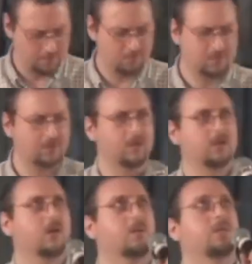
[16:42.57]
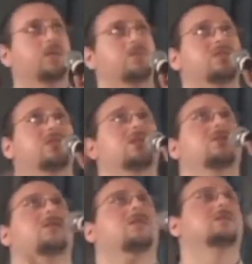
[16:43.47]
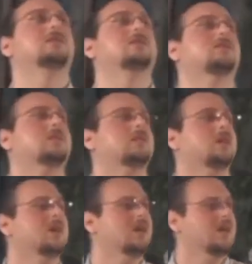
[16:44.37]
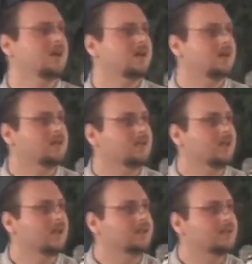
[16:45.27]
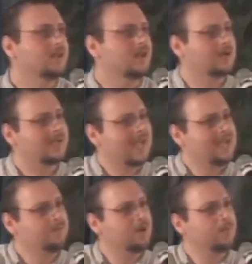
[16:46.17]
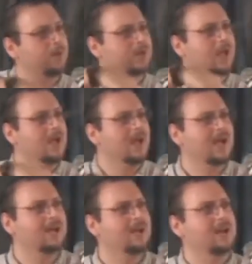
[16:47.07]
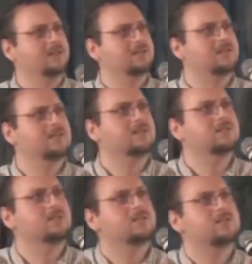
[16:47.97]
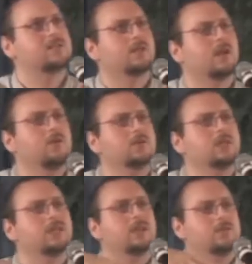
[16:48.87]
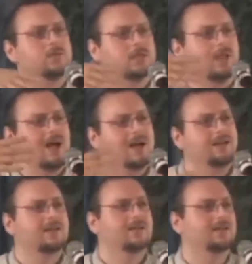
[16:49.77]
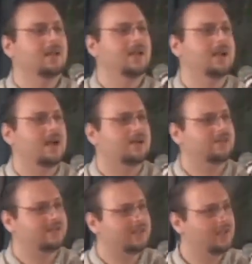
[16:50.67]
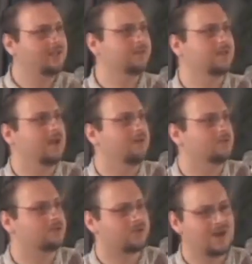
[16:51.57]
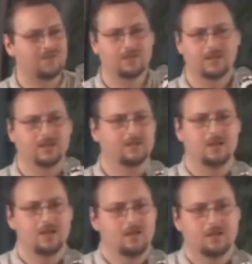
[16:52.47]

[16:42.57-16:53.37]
I remember looking up, and there was still darkness. And, and I came up, and, and slowly there was light. And, and I could tell that I was traveling at